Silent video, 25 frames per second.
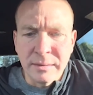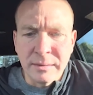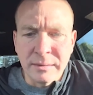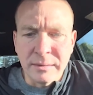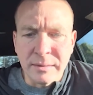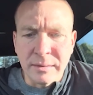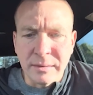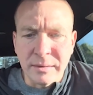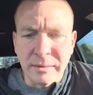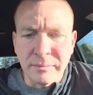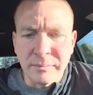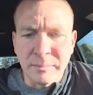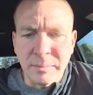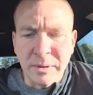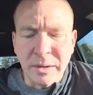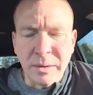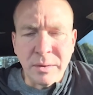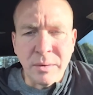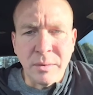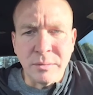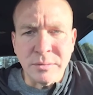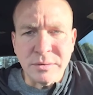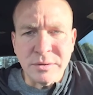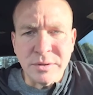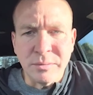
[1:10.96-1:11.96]
that I've been
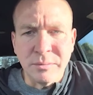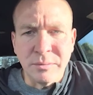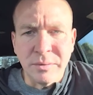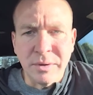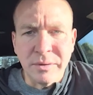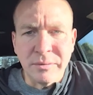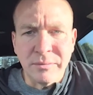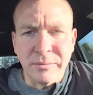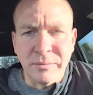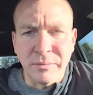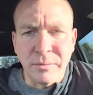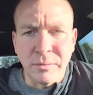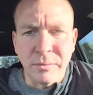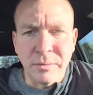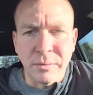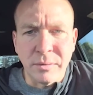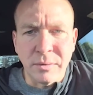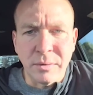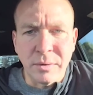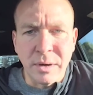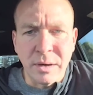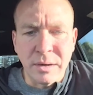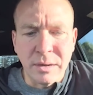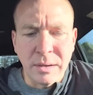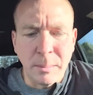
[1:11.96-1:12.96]
coaching with
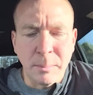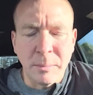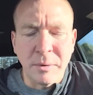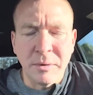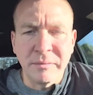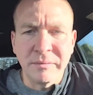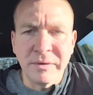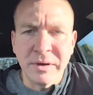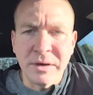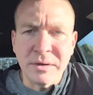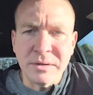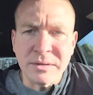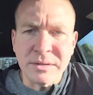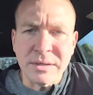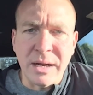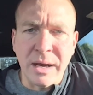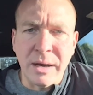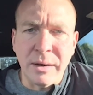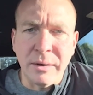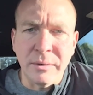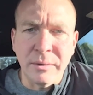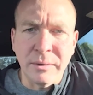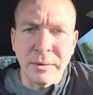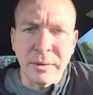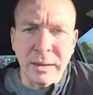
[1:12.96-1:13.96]
for a number of years
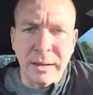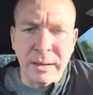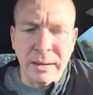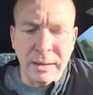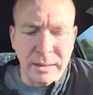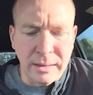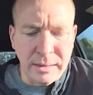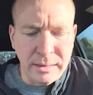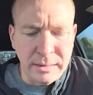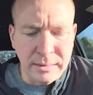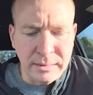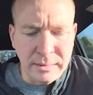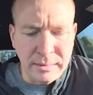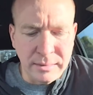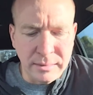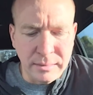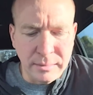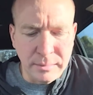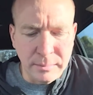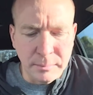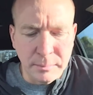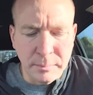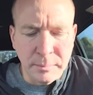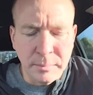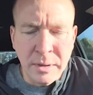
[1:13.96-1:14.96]
now, and
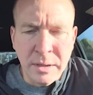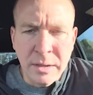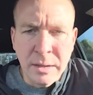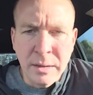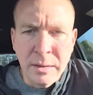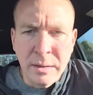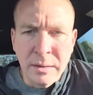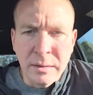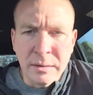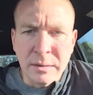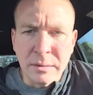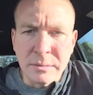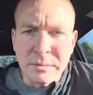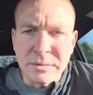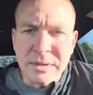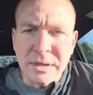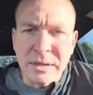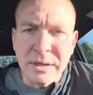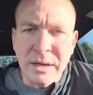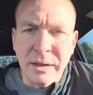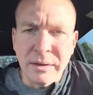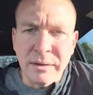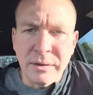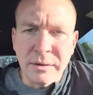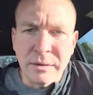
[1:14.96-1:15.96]
um, there was
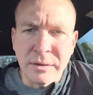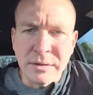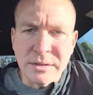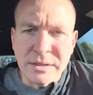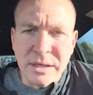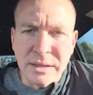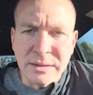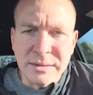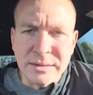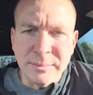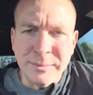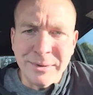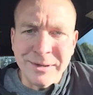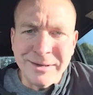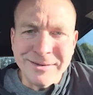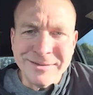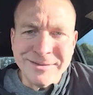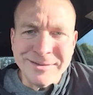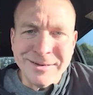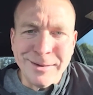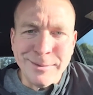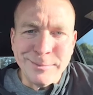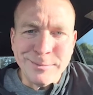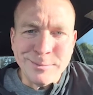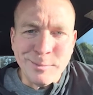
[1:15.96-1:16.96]
another gentleman, his
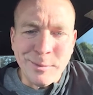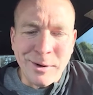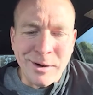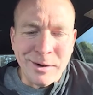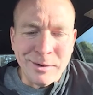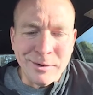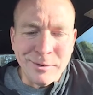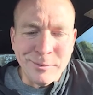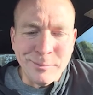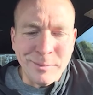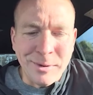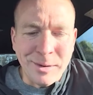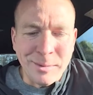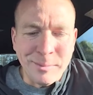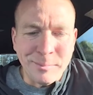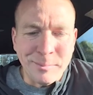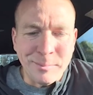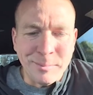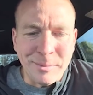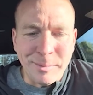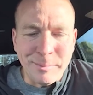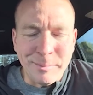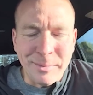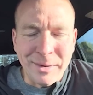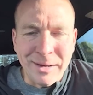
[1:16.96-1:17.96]
name's Mario, my,
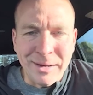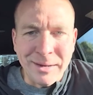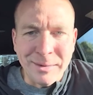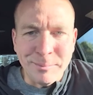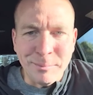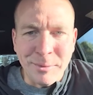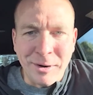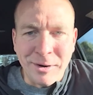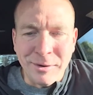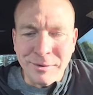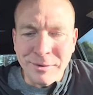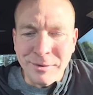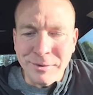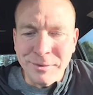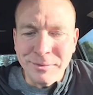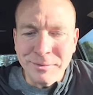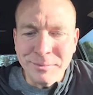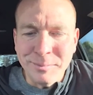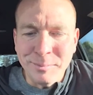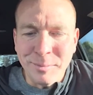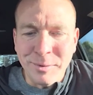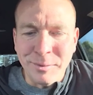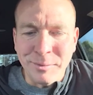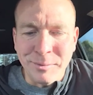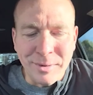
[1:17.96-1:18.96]
my man Mario
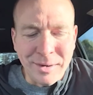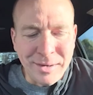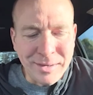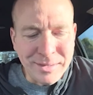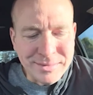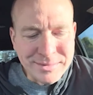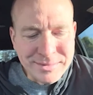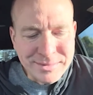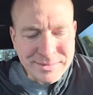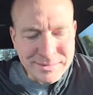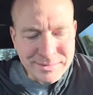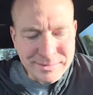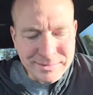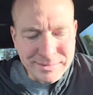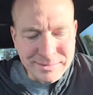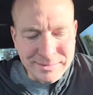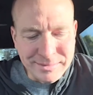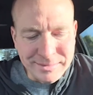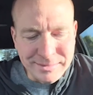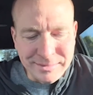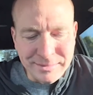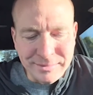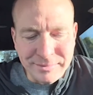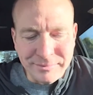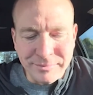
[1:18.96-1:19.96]
Perez
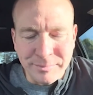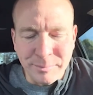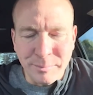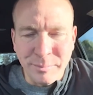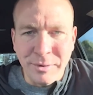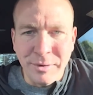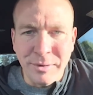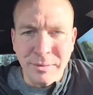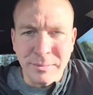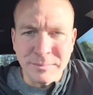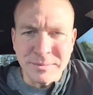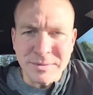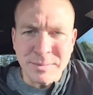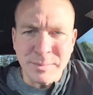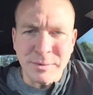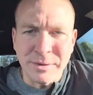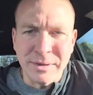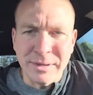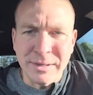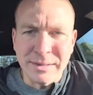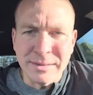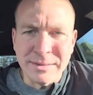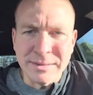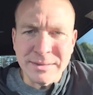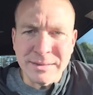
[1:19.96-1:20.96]
uh, from Palm
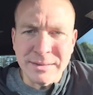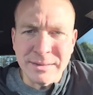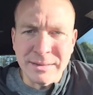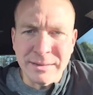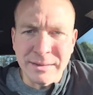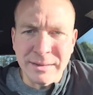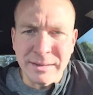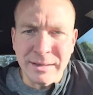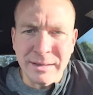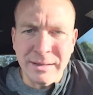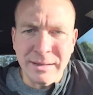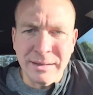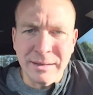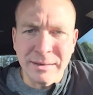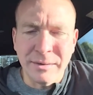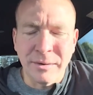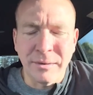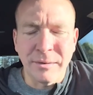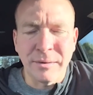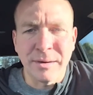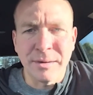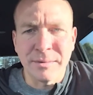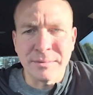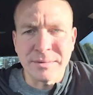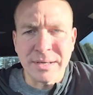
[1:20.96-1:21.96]
Springs. He had
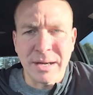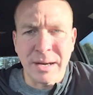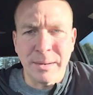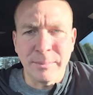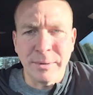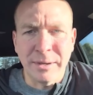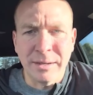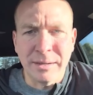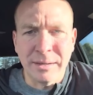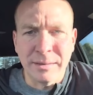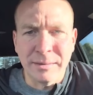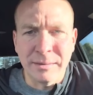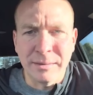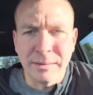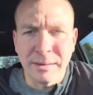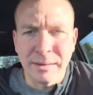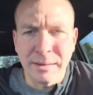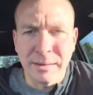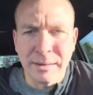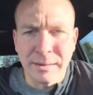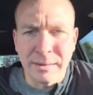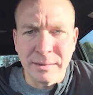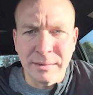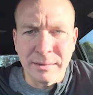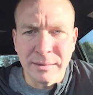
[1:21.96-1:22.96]
heard I was coming and,
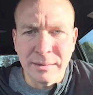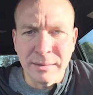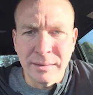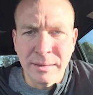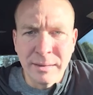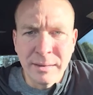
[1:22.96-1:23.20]
and